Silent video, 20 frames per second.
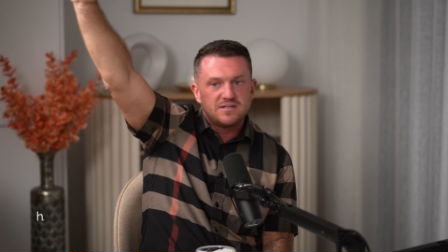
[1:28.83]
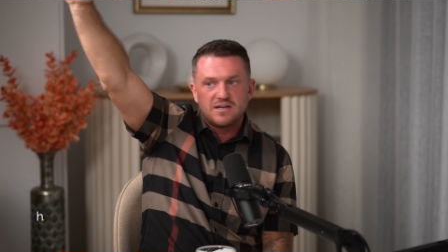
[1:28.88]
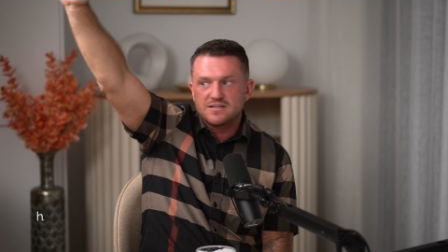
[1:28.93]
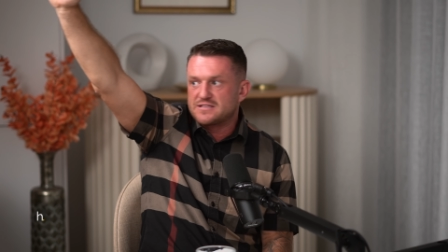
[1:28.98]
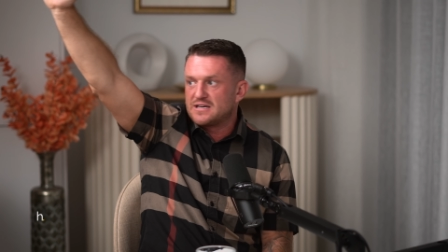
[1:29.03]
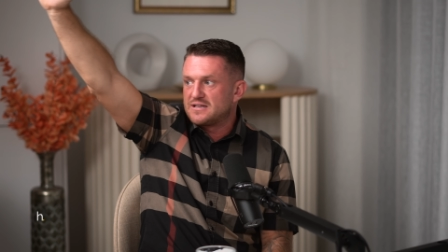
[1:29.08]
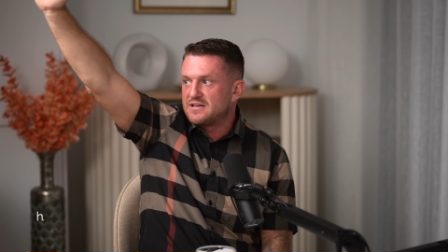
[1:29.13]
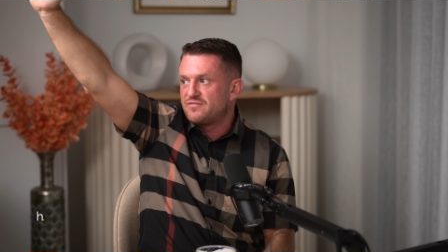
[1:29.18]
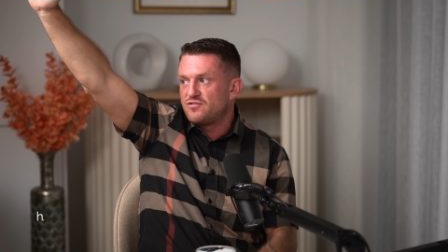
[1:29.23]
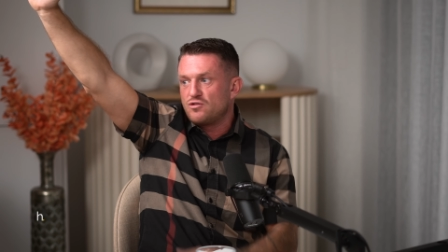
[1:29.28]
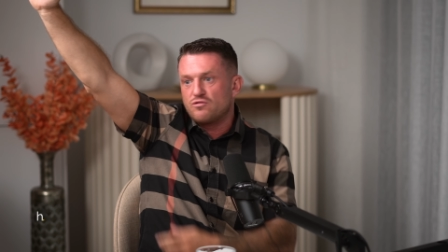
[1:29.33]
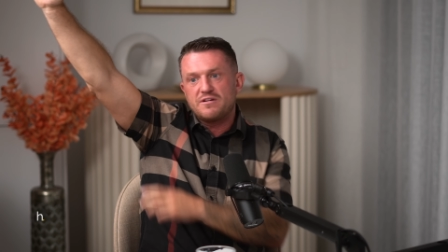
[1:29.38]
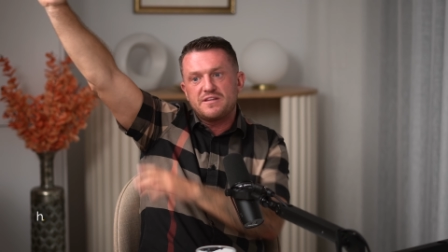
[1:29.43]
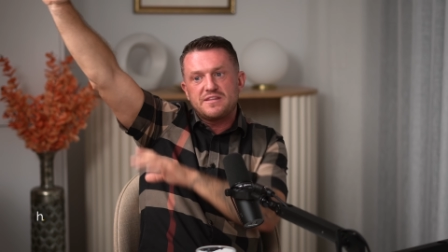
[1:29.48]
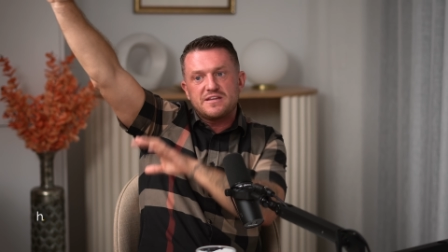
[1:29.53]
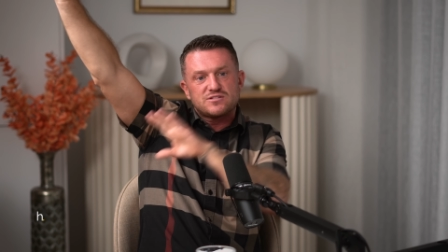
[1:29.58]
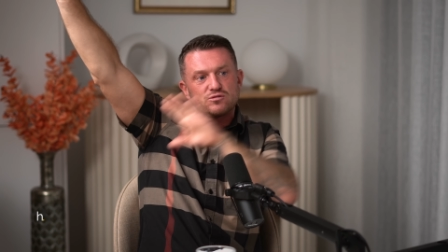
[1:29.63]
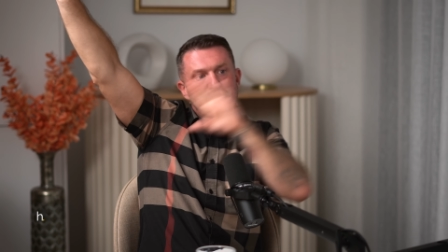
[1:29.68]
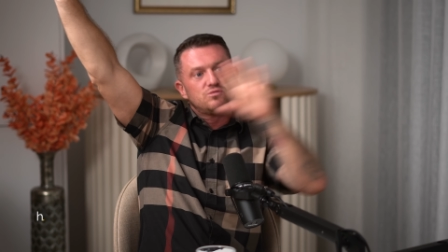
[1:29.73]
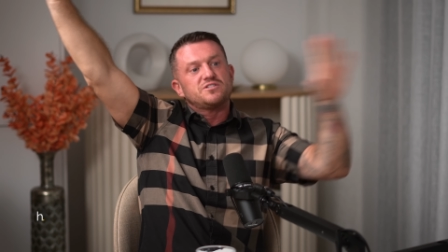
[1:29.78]
I said, if you're
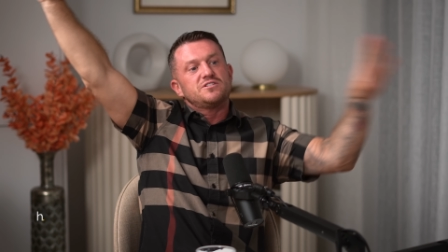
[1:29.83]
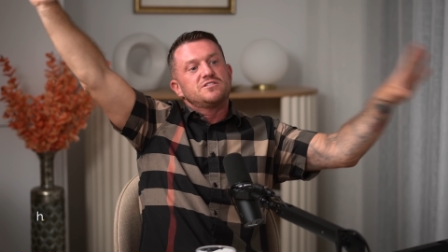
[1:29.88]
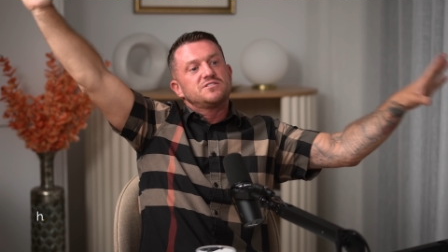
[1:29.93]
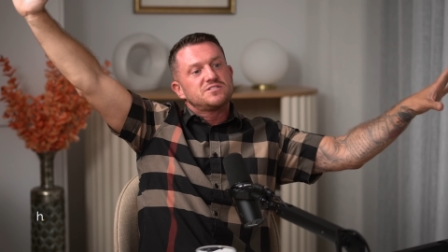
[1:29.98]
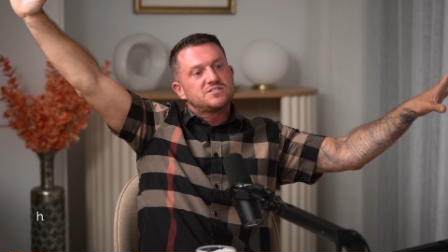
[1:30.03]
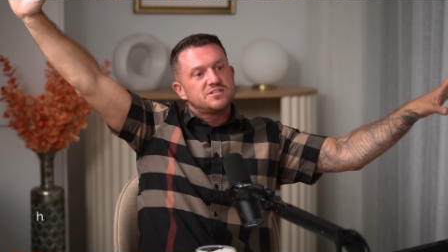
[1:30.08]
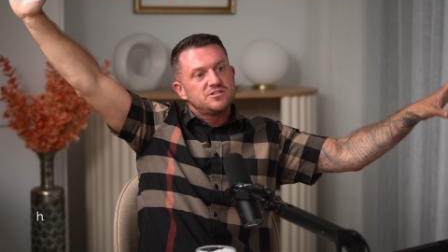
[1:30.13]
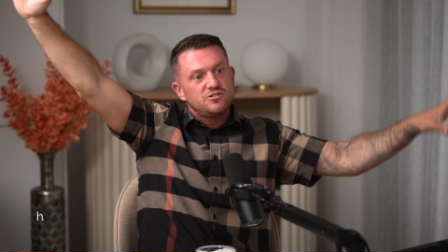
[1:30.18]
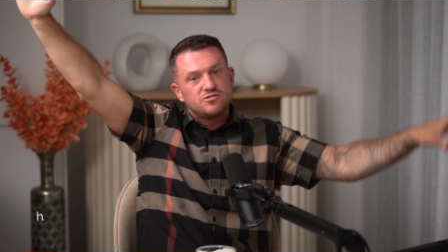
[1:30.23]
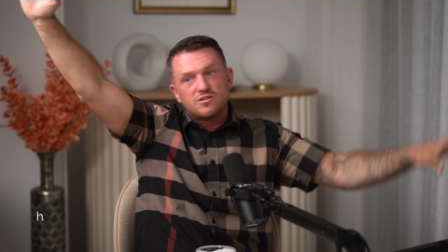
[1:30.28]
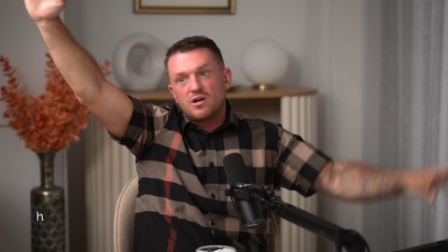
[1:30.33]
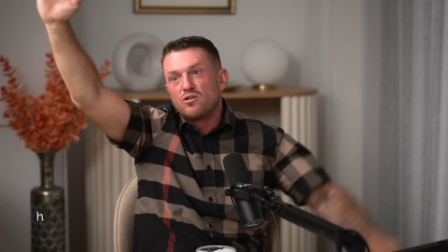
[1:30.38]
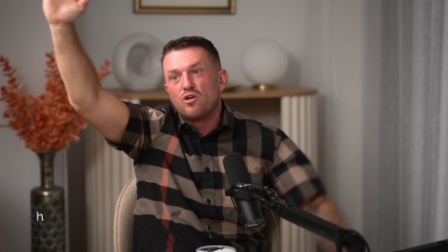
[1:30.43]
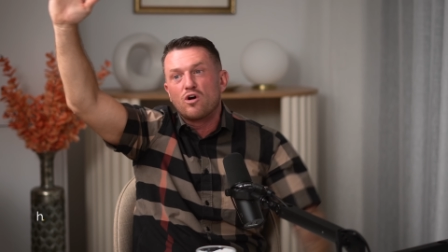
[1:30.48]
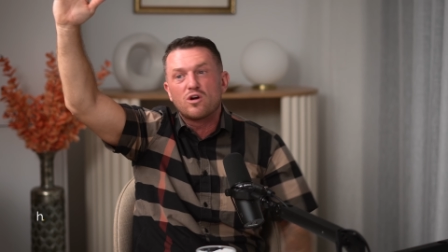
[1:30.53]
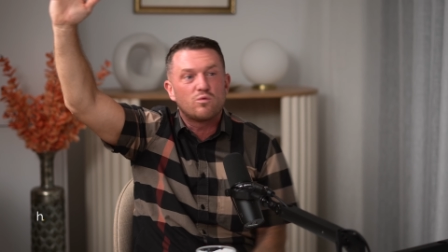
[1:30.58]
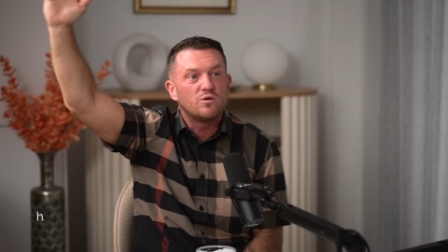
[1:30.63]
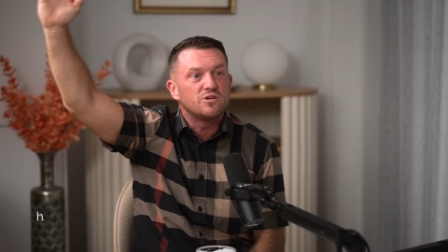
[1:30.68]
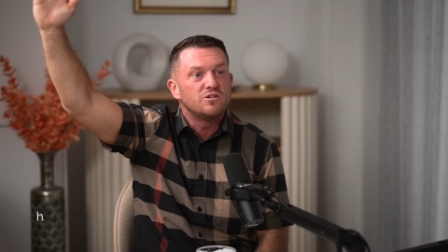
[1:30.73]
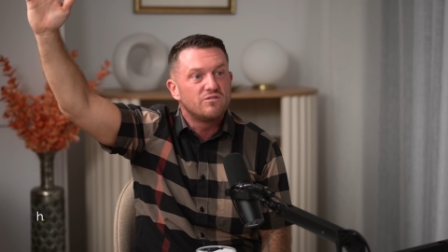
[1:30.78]
in this audience and you don't
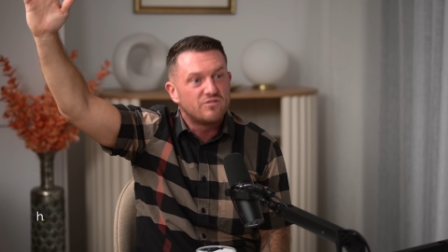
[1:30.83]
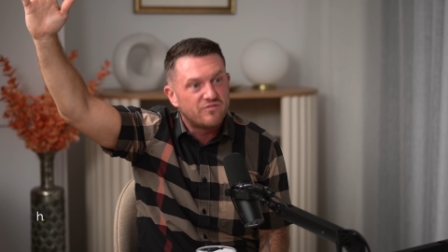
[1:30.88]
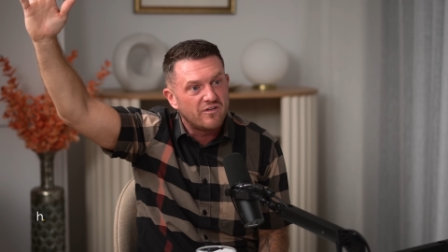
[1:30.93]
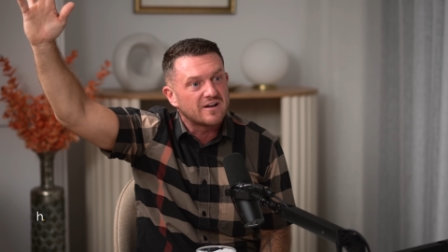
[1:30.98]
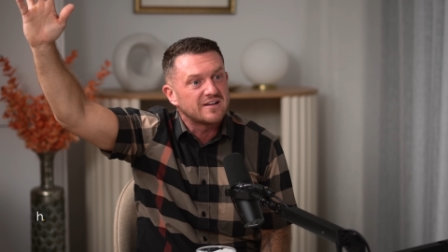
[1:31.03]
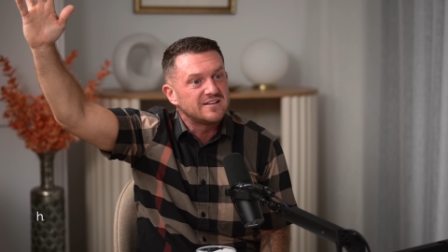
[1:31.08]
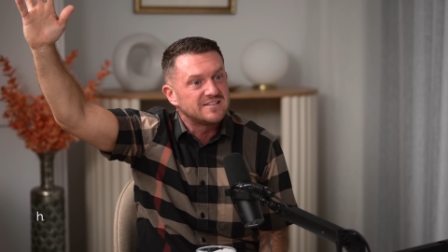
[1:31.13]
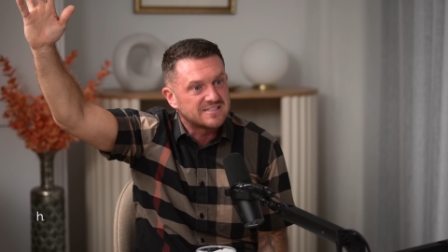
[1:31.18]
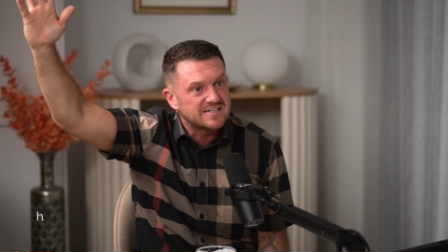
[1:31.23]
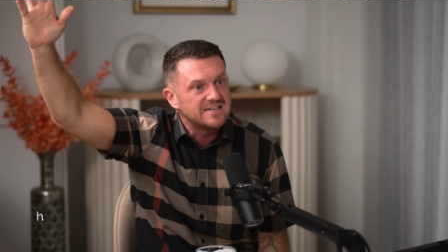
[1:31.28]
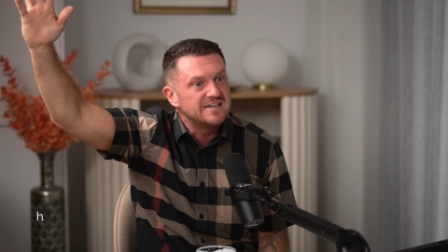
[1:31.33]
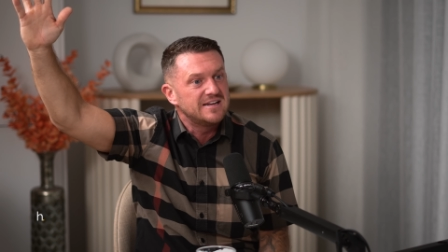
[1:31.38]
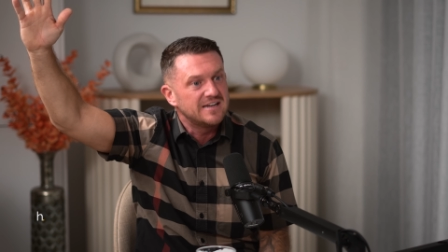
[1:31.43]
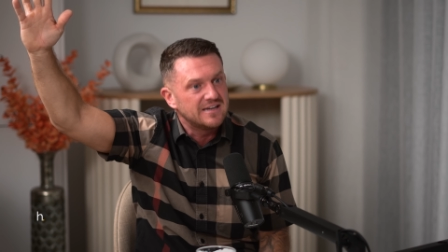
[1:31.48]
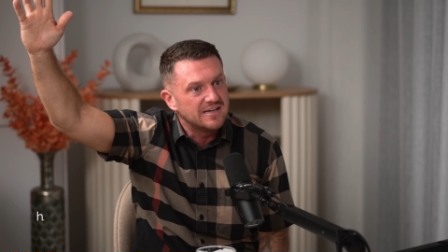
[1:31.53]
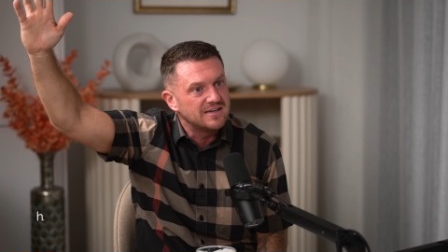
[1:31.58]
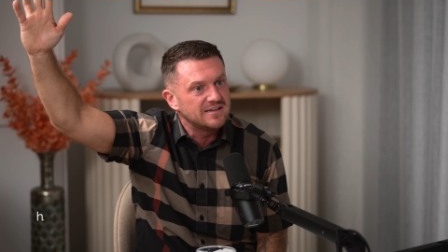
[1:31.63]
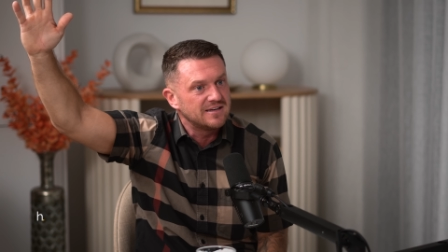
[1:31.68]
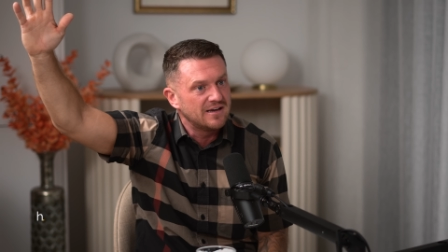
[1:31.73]
like what you can see here,